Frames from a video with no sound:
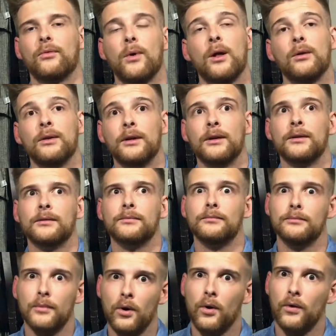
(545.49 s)
Well,
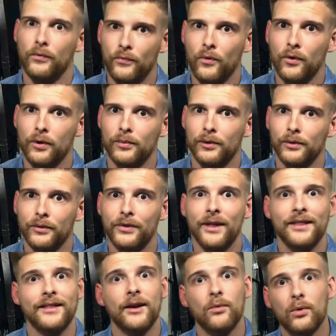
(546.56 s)
more affordable than
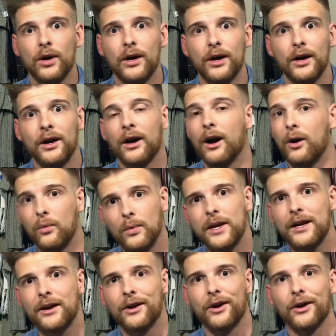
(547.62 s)
they were a
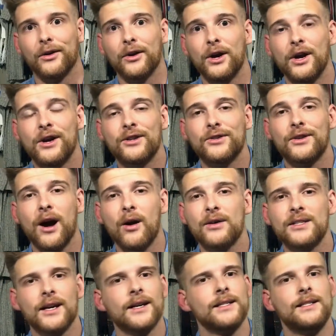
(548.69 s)
week ago. So now is
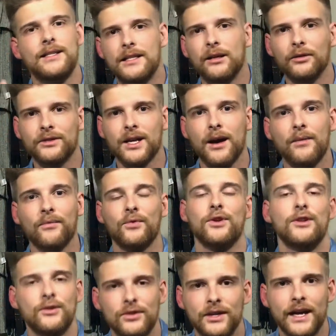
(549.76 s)
the ideal time for
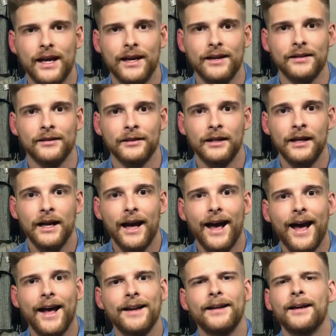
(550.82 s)
you to get in.
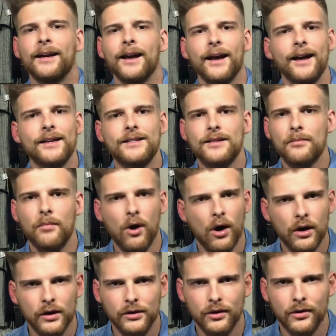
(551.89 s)
And it's a
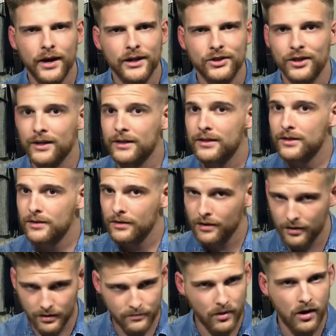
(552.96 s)
market correction. It's
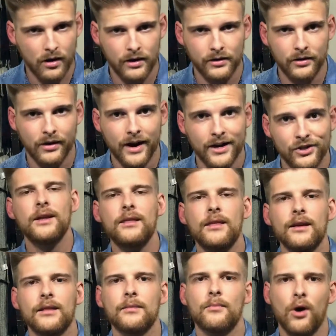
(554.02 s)
not a market crash.
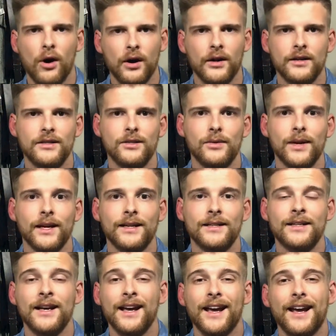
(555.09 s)
Anything the market is doing is
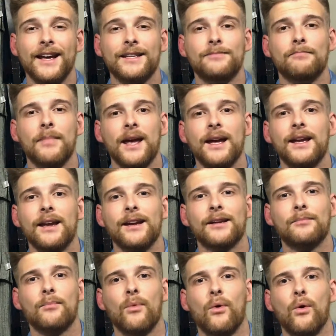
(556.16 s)
it's making it
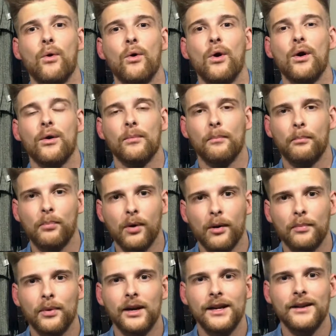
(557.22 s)
more
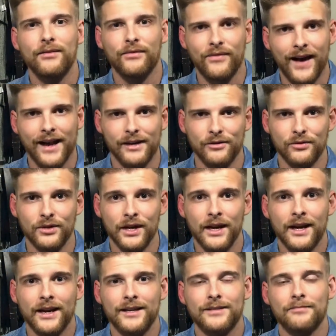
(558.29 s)
properly valued.
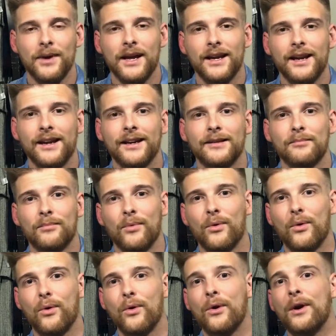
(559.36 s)
It's making it
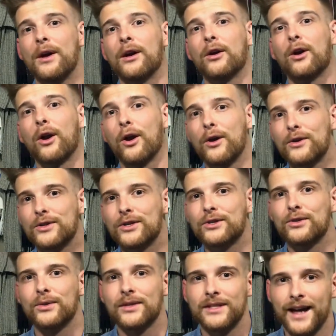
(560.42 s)
more closer
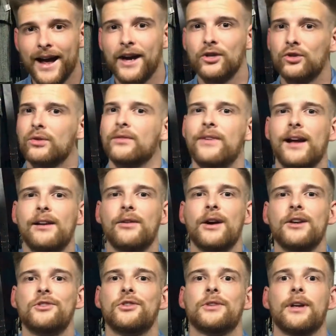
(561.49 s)
to its actual
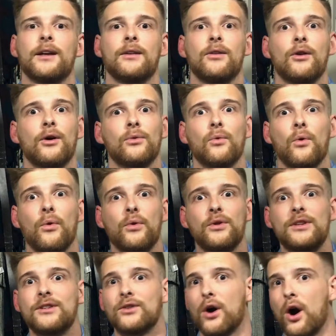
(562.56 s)
valuation and not all
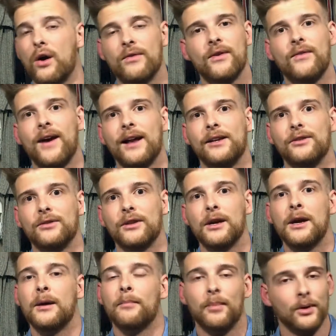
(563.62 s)
these overvalued.
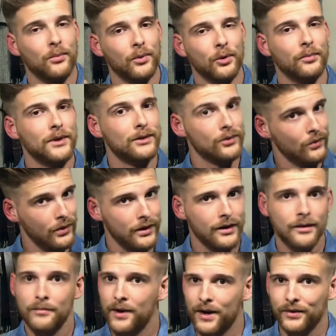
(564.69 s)
But we'll be talking
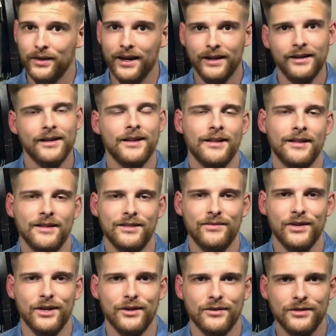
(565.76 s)
about that in these
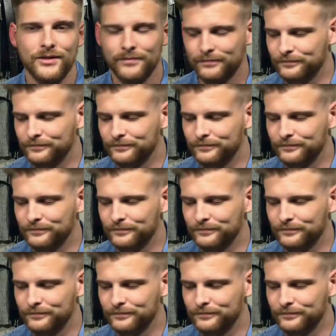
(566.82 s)
videos.